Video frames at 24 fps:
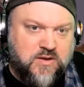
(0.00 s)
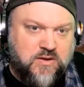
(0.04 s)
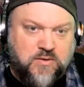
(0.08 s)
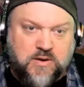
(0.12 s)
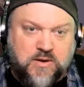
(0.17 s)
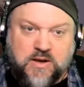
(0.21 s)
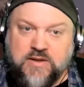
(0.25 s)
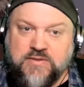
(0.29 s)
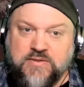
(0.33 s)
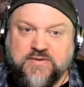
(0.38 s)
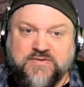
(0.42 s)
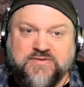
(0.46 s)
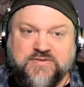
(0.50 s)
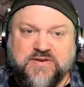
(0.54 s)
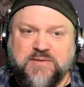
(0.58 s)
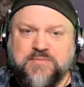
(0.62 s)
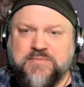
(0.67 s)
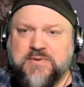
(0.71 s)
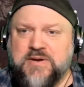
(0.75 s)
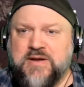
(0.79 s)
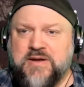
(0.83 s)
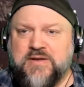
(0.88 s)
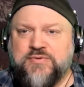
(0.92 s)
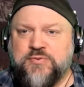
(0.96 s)
Hey, that's
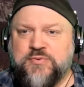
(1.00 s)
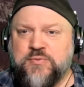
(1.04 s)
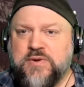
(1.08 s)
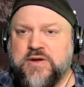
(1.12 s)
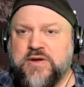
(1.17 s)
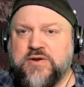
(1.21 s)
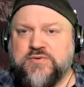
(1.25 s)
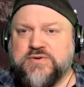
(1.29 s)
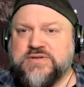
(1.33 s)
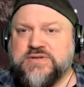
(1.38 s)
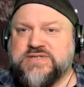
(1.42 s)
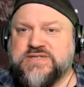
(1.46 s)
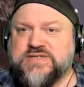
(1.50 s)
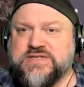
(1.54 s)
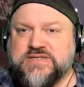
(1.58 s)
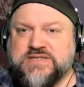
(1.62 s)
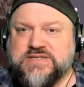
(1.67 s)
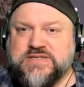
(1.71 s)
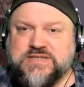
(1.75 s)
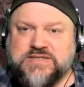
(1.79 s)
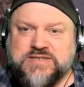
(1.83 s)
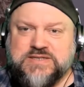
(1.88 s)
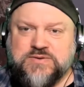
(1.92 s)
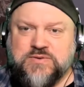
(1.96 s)
not bad.
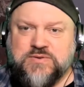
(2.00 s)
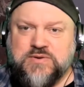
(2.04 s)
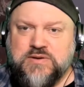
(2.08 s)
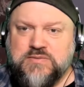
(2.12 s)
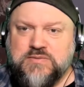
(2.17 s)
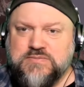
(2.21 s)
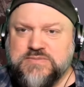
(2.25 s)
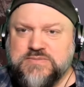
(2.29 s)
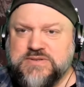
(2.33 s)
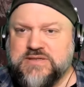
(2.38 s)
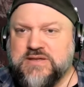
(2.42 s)
360 streams.